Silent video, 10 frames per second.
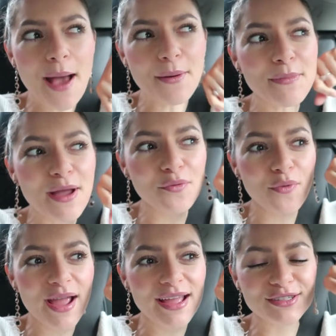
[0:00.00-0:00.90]
I'm on my
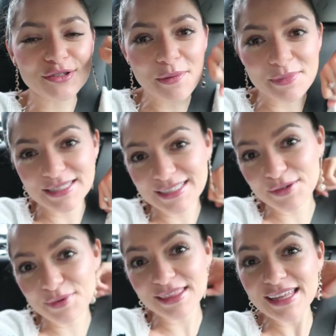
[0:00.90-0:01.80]
way to a
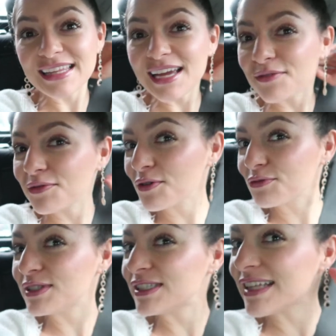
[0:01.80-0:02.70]
meeting with Lily and Rose,
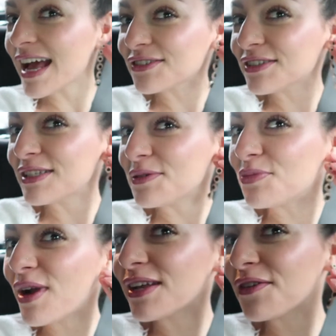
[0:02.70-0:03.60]
which is actually the
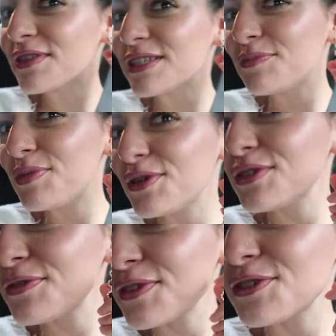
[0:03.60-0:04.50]
brand of this
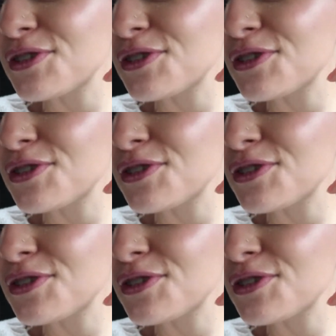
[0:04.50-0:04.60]
beautiful